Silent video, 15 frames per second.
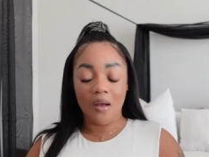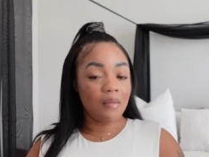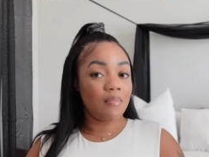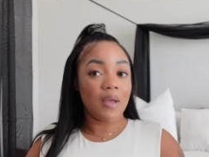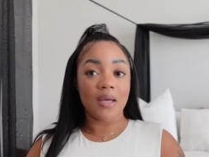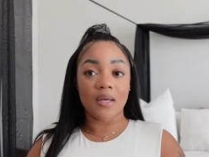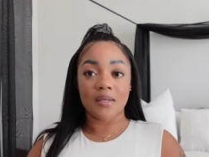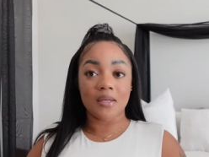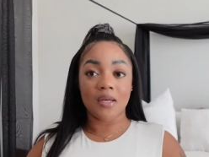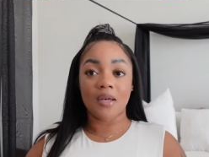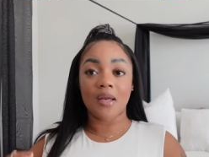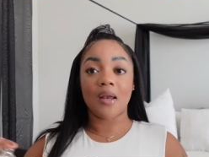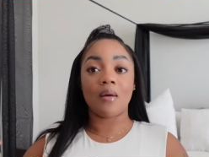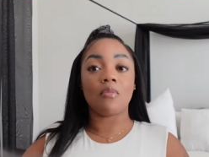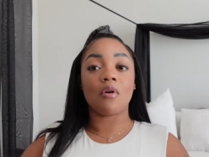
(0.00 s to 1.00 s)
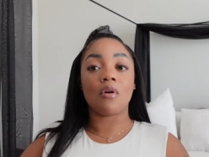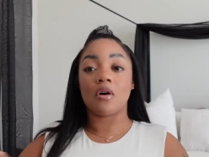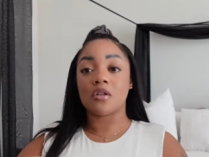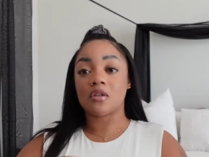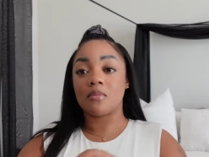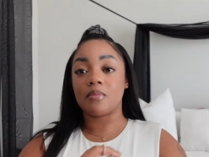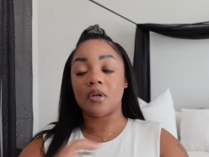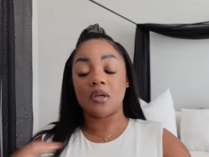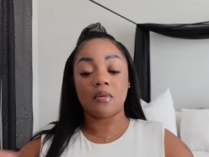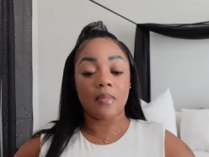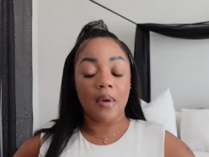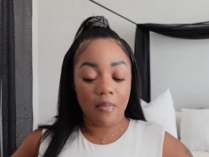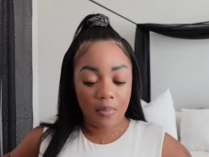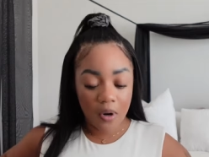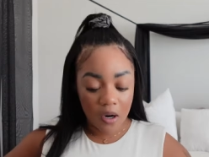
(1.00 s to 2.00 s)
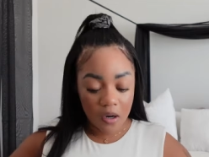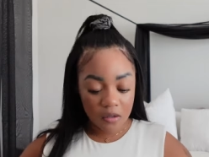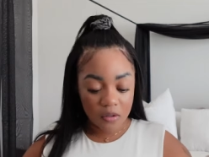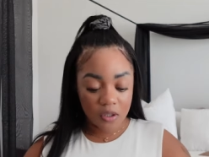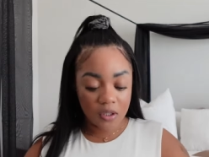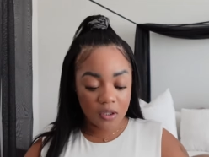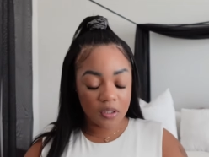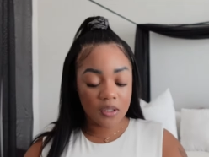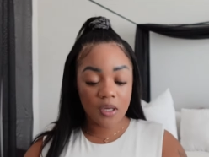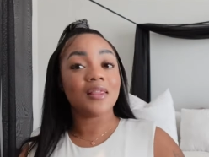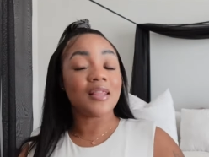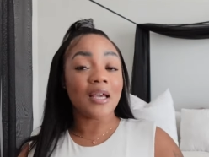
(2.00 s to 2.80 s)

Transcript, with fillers: amazing. And I'm gonna also put it in my purse.